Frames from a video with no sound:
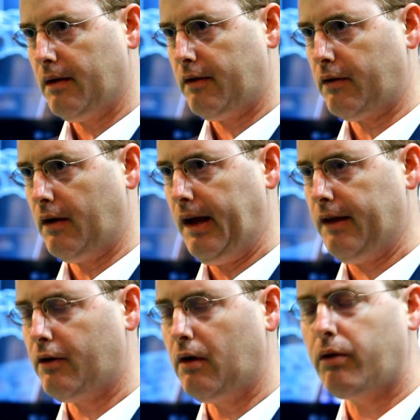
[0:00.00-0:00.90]

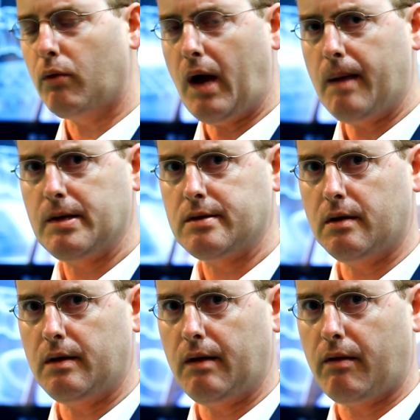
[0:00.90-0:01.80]
sold through
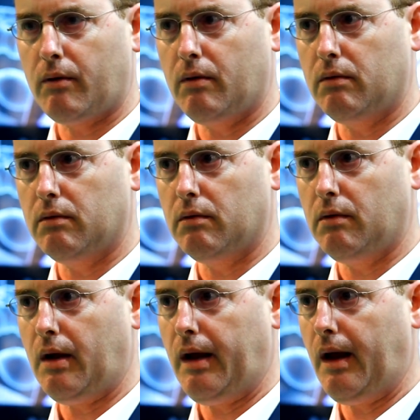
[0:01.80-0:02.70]
Amazon and through
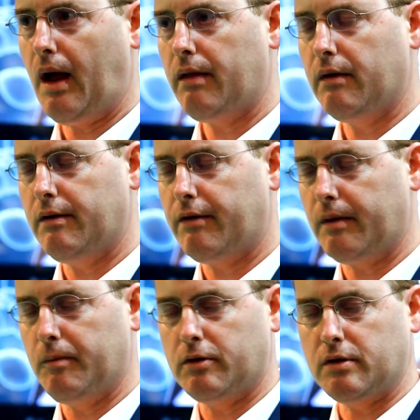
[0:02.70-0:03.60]
other
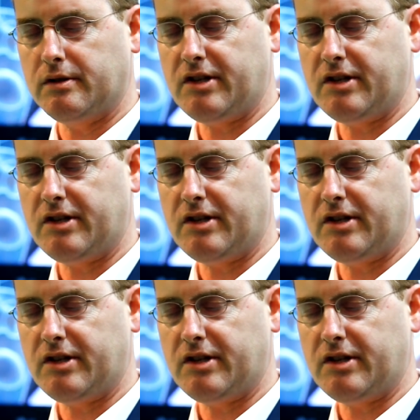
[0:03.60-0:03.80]
distribution